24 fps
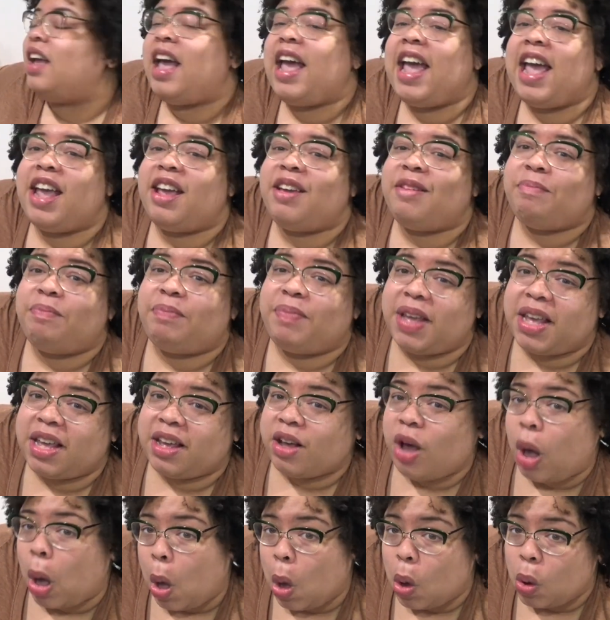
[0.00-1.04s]
a
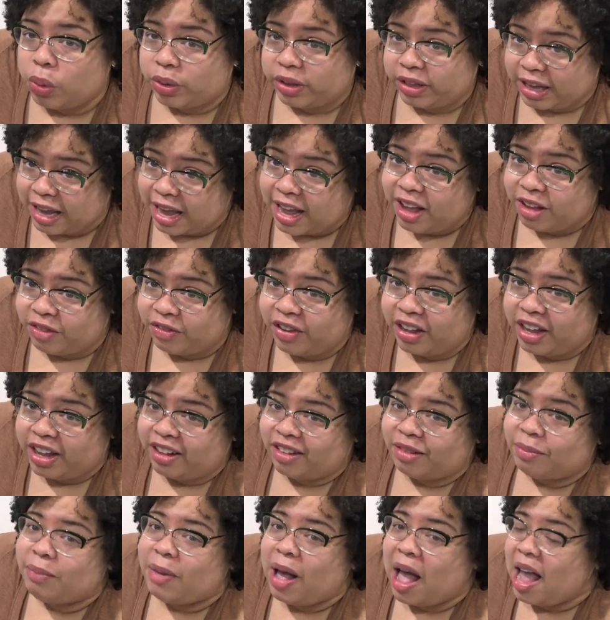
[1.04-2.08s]
big old
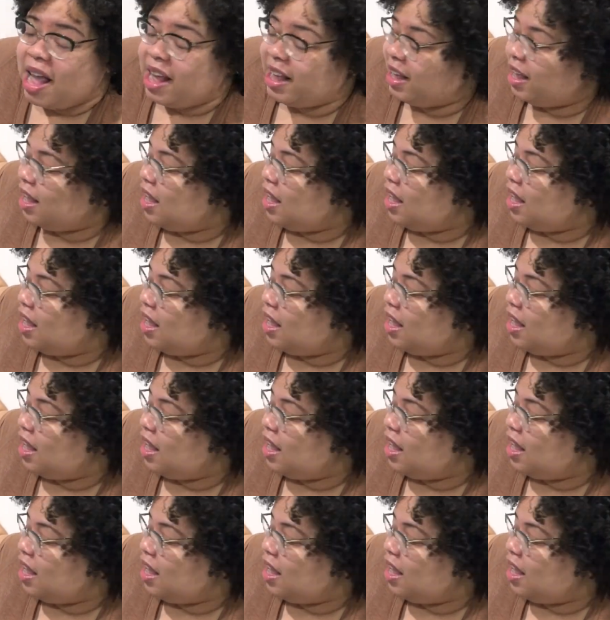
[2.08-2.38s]
canvas. My